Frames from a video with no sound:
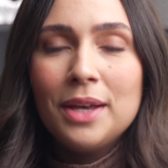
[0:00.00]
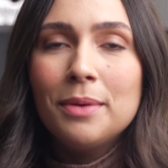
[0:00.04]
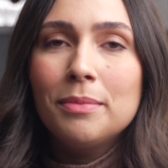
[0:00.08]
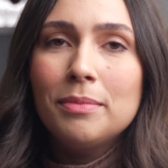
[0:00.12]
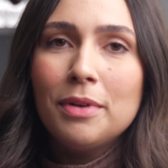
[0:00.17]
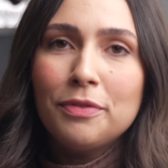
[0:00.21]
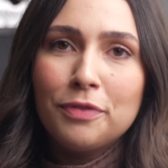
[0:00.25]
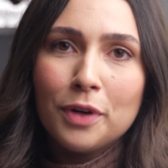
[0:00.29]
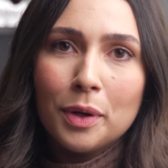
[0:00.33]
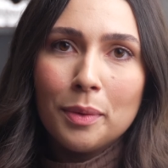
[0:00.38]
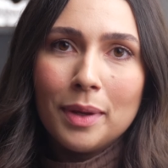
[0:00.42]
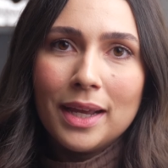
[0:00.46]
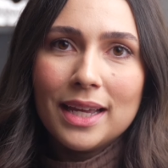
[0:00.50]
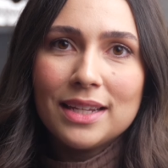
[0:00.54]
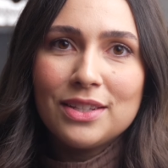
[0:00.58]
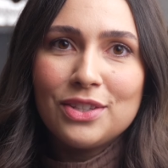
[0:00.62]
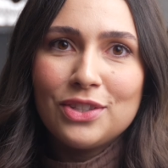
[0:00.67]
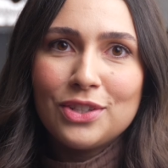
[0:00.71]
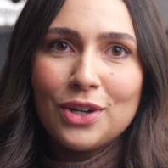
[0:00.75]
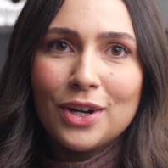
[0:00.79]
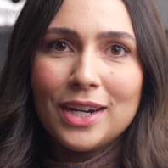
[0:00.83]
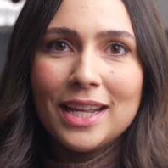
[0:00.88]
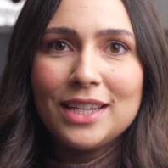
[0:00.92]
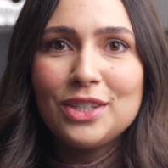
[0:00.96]
Before we get
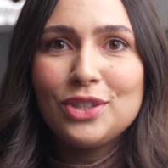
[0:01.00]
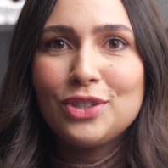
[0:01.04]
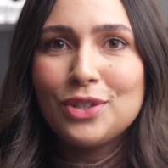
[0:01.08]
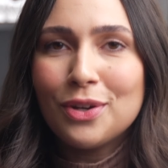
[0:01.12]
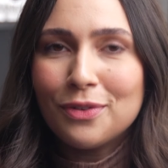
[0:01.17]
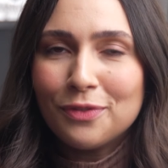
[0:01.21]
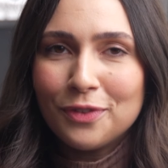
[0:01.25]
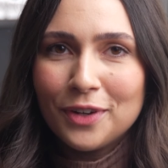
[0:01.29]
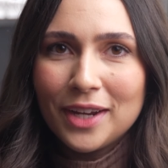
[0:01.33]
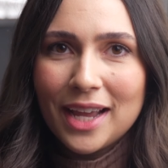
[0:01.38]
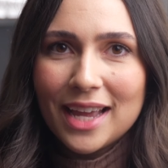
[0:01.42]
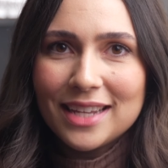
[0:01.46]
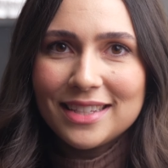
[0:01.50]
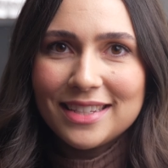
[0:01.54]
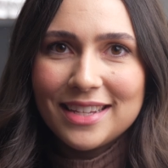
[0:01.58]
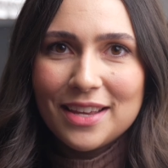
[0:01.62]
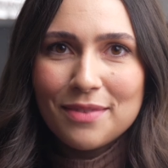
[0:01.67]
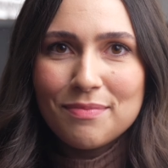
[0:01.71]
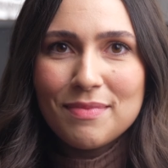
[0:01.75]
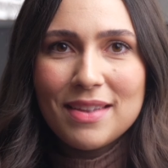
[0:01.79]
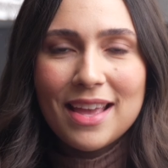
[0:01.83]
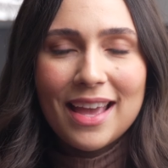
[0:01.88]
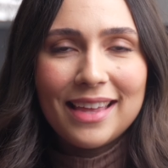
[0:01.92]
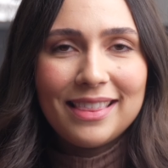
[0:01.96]
started, don't forget to
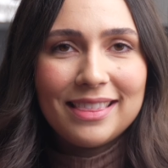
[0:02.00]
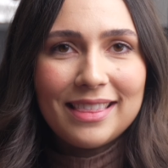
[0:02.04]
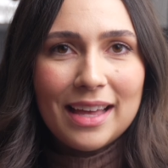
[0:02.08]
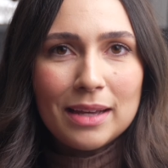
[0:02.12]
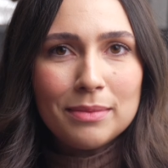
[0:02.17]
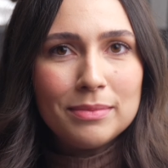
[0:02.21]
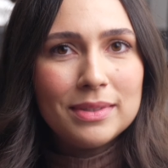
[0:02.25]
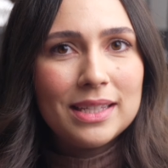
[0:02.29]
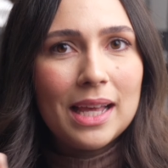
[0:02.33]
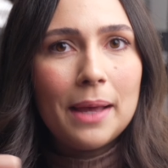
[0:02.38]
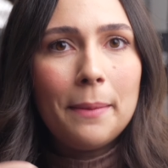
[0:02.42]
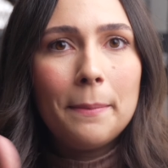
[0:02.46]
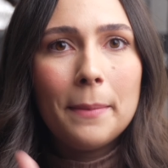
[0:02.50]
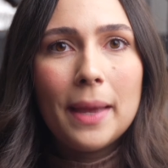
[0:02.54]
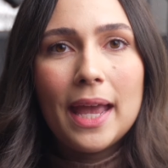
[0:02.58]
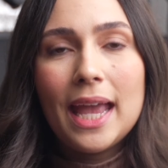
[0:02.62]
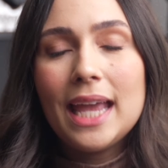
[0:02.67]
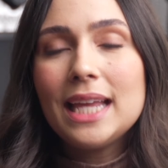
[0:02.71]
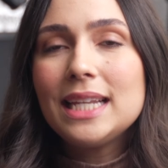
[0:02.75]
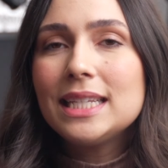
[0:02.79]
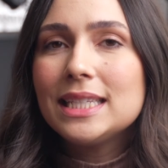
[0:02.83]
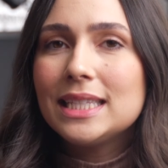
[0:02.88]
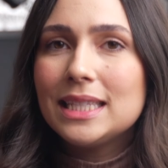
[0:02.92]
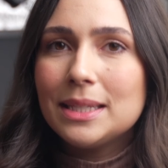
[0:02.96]
give me a thumbs up
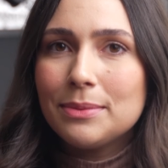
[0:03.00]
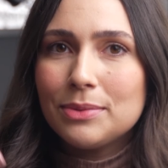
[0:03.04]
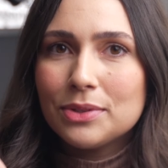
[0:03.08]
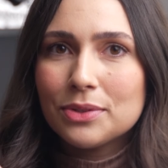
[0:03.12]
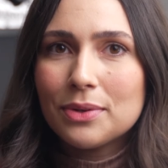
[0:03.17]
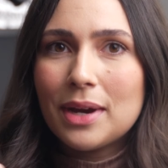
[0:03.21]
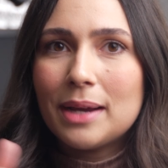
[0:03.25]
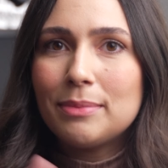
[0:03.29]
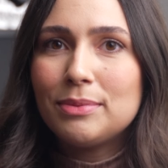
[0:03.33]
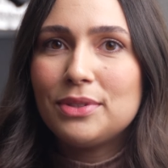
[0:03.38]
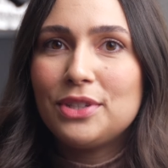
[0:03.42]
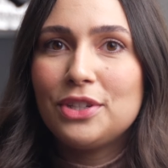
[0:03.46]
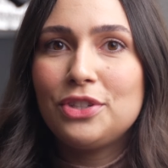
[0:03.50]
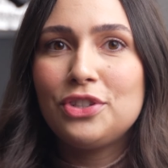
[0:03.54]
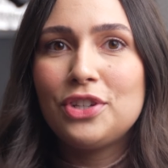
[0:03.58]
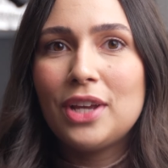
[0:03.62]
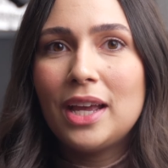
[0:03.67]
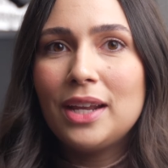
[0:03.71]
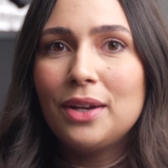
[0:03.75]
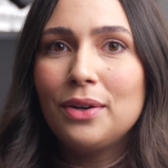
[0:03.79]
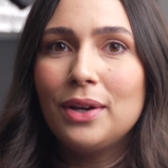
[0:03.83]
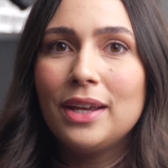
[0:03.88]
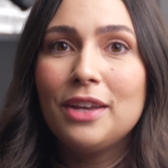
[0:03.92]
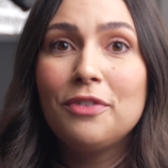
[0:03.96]
and subscribe to the
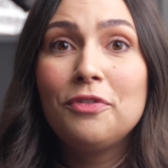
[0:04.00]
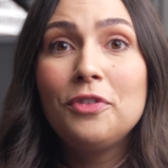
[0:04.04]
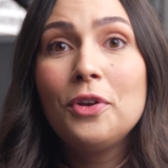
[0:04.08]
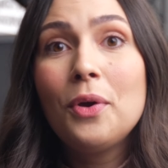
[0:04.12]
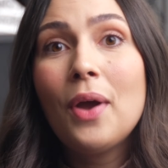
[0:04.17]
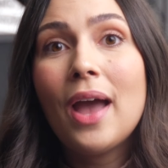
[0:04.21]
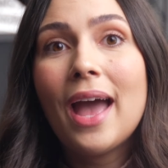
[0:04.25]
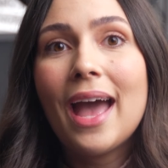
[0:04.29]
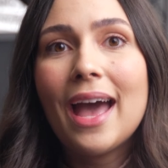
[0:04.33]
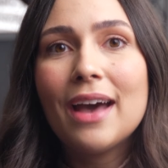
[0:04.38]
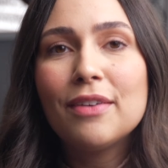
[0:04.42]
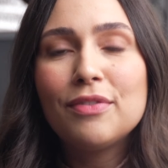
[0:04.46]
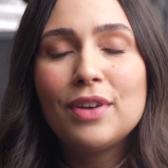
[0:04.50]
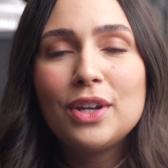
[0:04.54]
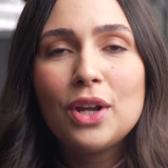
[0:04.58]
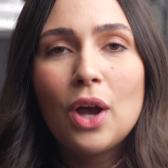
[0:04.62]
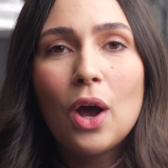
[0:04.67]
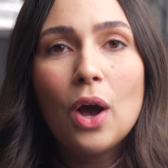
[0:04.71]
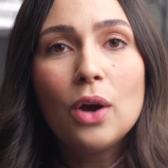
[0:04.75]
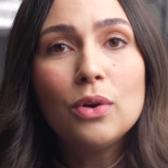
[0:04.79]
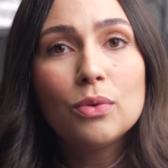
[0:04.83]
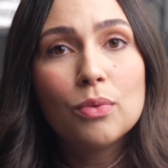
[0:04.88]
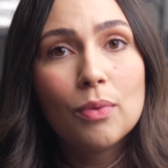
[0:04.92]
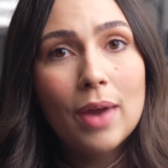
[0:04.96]
channel if you haven't
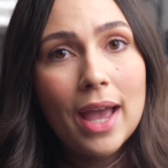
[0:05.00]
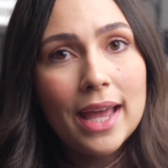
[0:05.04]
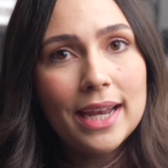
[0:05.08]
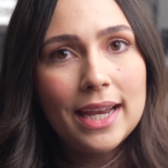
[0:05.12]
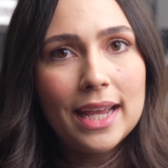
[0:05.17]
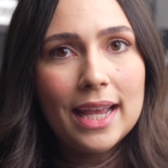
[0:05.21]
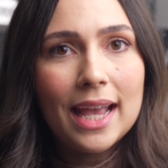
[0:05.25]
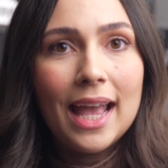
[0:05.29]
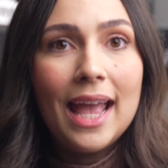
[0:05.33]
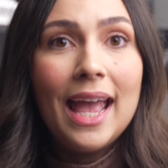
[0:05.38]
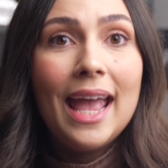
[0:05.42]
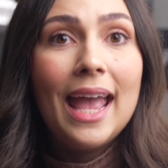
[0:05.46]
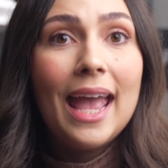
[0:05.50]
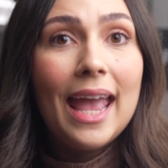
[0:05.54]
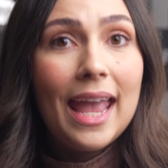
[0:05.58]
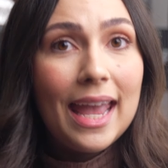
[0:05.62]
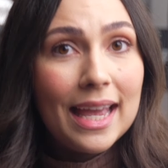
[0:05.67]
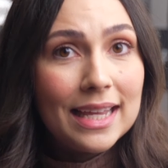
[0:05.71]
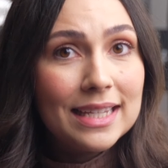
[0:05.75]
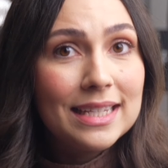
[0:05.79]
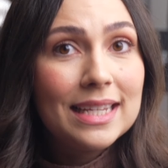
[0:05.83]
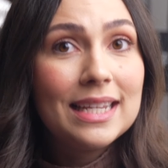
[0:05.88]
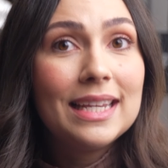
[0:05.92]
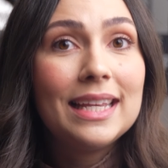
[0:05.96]
already.
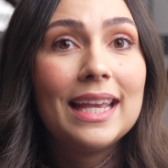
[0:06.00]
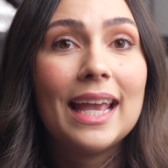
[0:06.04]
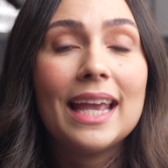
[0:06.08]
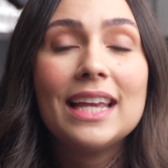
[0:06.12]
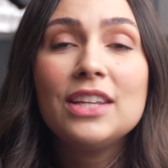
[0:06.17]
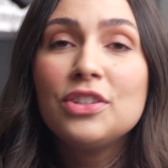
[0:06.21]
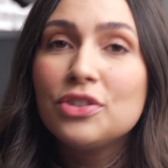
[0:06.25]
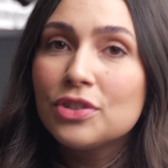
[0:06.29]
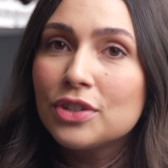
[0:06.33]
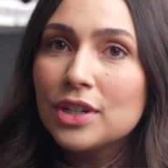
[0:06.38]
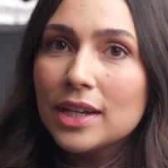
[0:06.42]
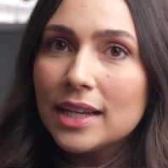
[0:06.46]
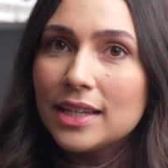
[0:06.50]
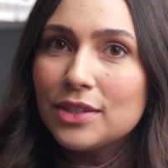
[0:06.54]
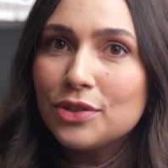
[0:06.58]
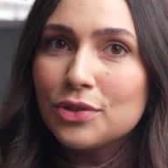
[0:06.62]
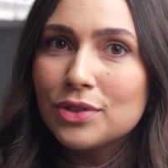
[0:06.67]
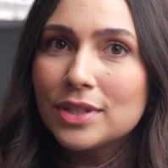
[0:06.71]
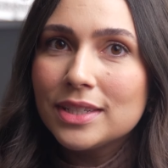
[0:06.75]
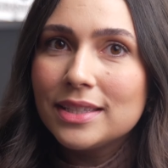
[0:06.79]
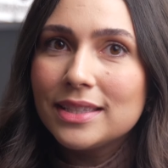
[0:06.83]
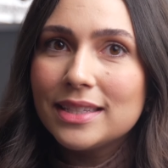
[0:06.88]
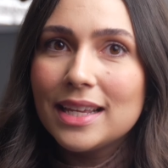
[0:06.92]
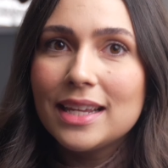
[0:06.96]
And in case you're
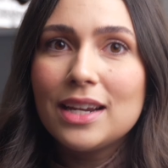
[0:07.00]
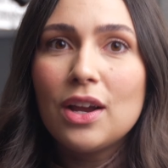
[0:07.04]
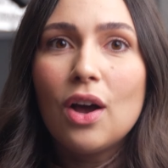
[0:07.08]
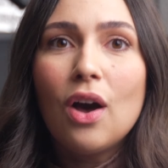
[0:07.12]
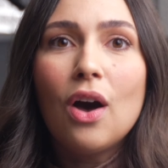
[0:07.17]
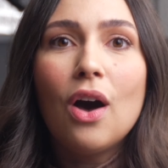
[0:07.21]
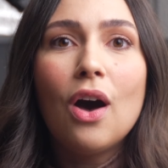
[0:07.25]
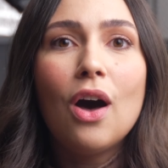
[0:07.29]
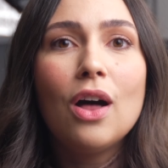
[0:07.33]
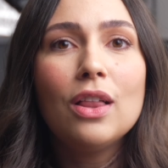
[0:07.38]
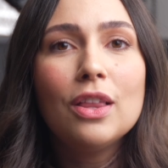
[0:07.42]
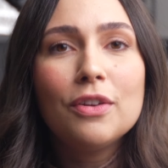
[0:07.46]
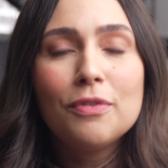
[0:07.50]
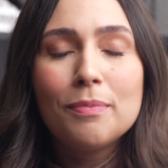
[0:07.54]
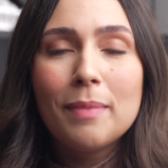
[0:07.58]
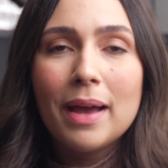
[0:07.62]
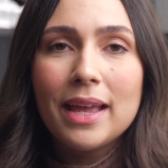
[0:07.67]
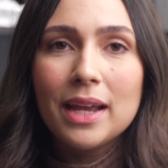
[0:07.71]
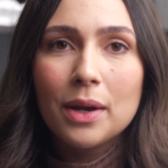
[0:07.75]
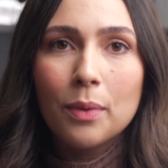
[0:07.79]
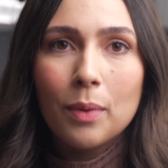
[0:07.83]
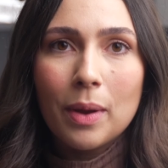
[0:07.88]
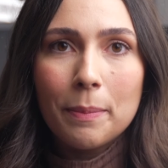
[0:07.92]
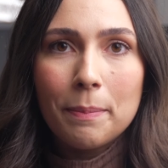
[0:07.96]
interested, all of
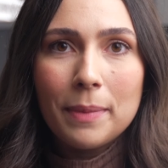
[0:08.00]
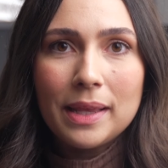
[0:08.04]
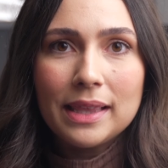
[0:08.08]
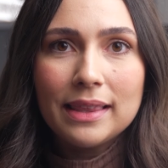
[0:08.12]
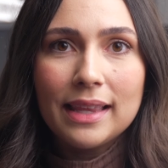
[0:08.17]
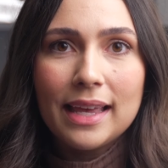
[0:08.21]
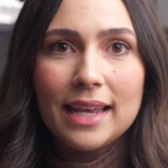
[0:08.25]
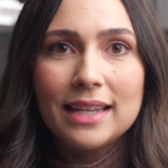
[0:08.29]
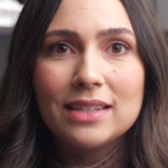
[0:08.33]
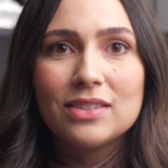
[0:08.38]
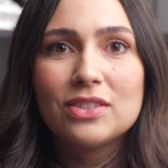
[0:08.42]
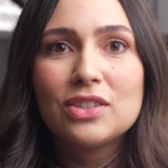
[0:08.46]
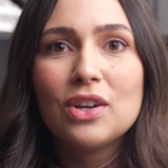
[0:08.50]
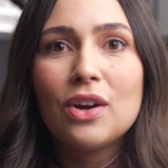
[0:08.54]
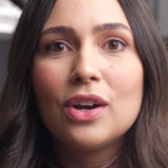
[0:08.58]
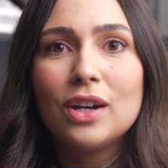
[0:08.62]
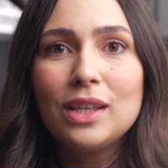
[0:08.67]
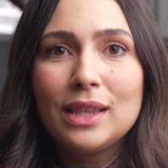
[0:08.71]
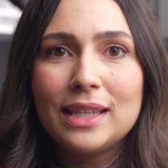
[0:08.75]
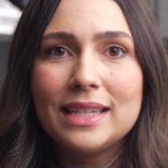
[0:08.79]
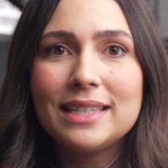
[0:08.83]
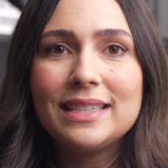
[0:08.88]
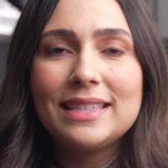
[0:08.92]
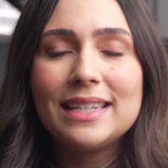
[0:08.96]
my equipment links
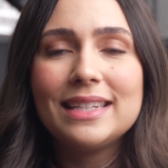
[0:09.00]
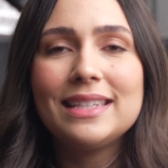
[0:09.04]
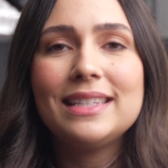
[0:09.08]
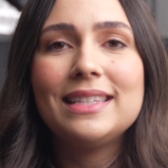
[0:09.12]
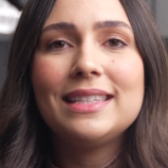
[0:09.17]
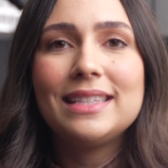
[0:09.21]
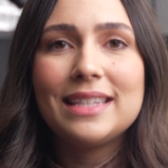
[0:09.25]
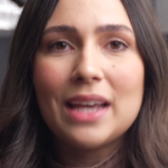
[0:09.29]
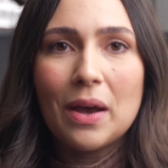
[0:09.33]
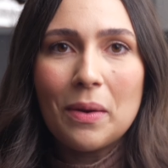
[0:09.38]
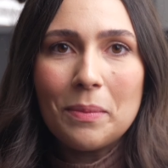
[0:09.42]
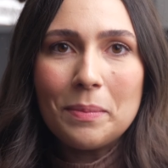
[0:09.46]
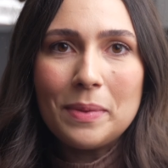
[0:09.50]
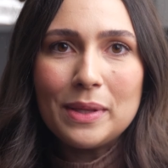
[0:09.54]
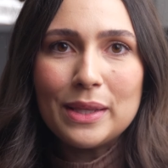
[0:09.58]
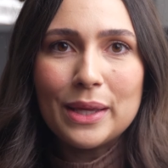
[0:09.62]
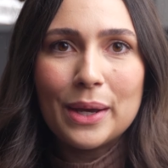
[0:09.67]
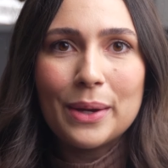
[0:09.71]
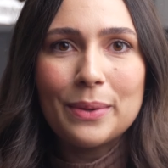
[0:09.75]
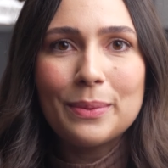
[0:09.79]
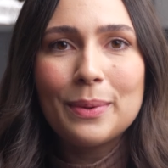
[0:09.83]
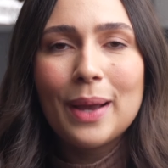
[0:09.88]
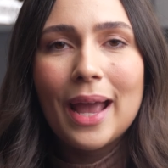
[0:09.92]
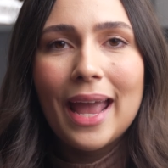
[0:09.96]
are listed down
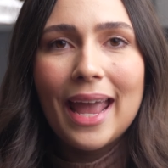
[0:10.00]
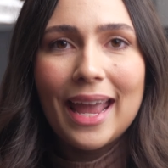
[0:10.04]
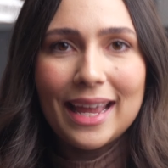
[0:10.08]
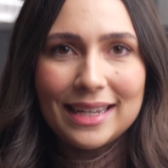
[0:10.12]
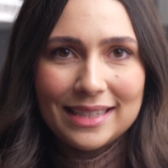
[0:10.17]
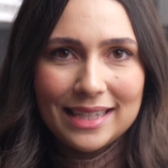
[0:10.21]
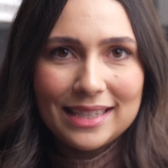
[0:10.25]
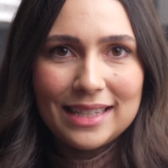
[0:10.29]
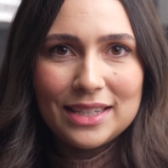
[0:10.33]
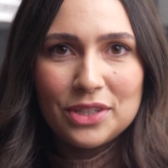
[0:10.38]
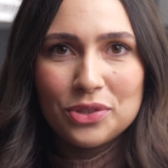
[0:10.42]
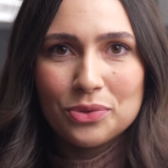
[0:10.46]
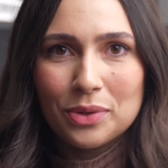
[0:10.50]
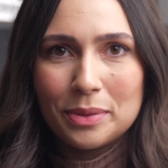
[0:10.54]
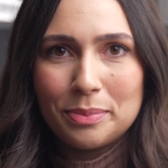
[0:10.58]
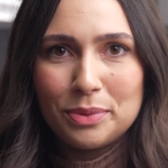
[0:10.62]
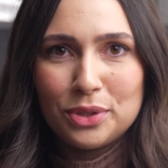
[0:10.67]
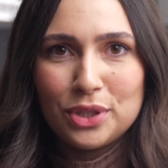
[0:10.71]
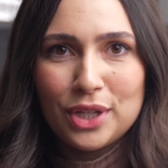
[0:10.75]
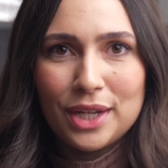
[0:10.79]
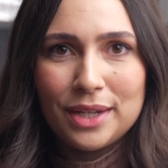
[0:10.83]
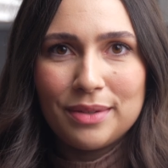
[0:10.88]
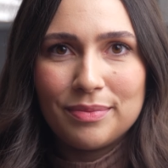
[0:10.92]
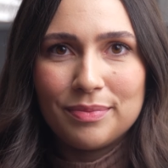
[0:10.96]
below in the
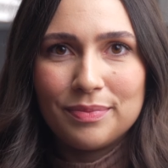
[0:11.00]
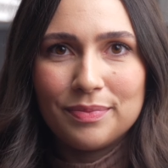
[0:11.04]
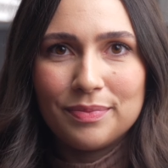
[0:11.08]
description.